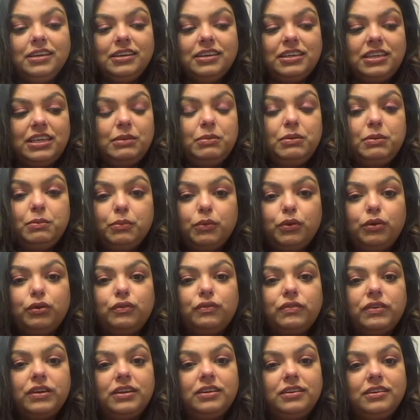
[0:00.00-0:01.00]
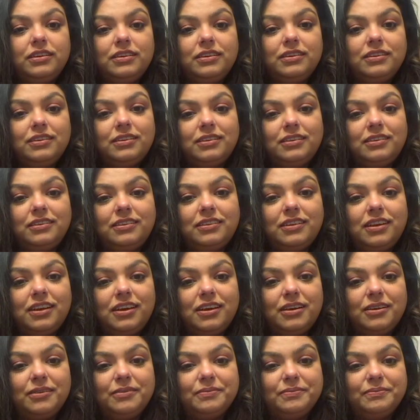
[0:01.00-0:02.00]
keep me motivated, and
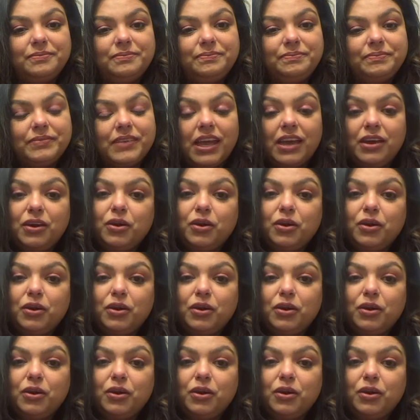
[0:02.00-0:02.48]
I